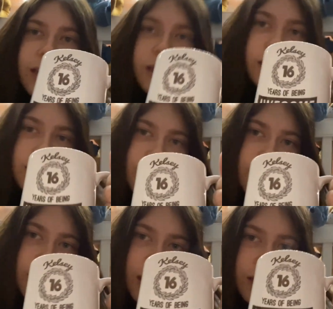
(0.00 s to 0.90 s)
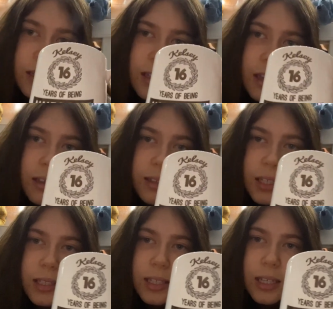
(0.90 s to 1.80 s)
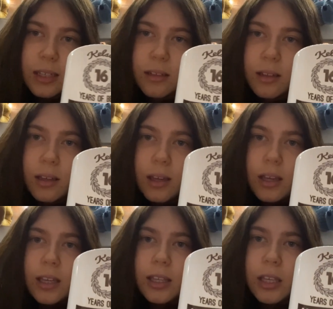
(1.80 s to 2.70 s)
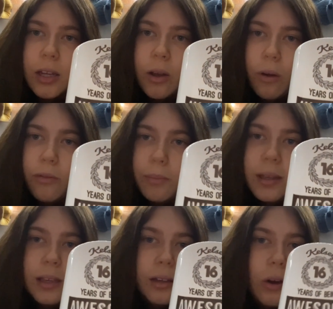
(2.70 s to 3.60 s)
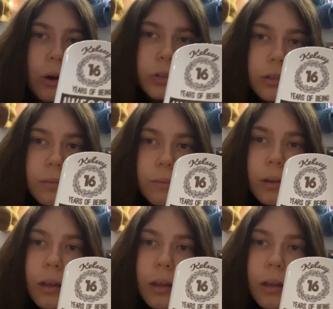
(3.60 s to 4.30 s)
and it says Kelsey 16, year of being awesome,